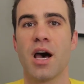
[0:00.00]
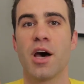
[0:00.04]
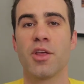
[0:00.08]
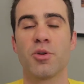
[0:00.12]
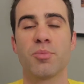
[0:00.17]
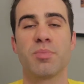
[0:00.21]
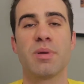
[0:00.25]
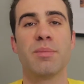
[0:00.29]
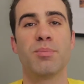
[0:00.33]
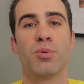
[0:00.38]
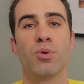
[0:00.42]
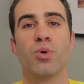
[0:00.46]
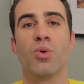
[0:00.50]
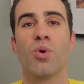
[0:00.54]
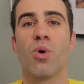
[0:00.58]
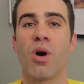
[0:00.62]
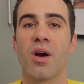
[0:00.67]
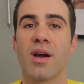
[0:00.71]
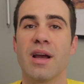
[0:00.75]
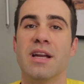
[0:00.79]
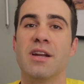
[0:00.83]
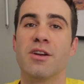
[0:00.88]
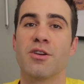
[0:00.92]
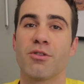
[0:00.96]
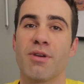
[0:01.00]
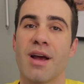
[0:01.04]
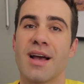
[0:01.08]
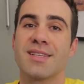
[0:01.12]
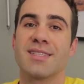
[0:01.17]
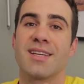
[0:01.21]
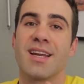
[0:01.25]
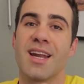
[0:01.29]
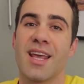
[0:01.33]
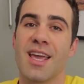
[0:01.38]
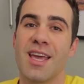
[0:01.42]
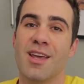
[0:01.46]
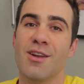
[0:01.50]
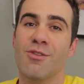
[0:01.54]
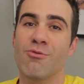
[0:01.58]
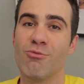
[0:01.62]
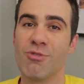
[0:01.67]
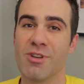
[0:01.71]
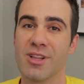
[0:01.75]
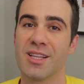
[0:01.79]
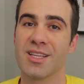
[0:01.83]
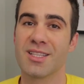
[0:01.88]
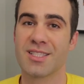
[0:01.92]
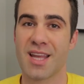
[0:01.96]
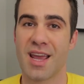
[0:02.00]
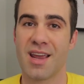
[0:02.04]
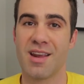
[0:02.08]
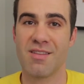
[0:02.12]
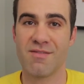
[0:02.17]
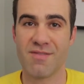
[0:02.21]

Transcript: other people who are interested in real estate